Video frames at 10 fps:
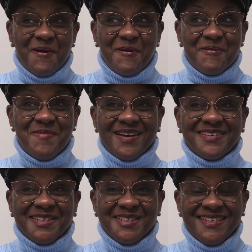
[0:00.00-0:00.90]
Oh, my
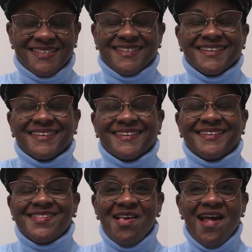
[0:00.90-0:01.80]
goodness.
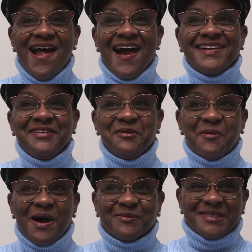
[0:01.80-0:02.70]
You know,
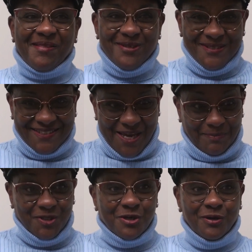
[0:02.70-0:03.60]
I was a little
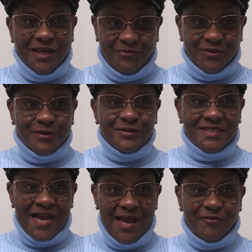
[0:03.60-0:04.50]
skeptical at first,
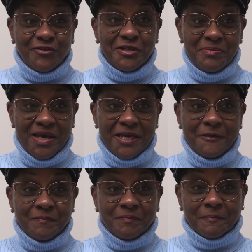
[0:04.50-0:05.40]
I have to admit,
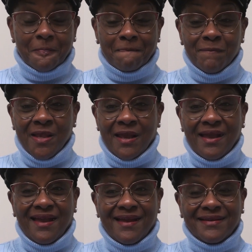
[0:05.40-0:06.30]

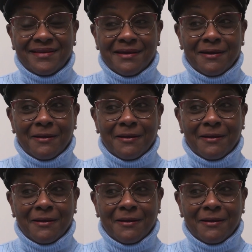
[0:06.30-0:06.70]
and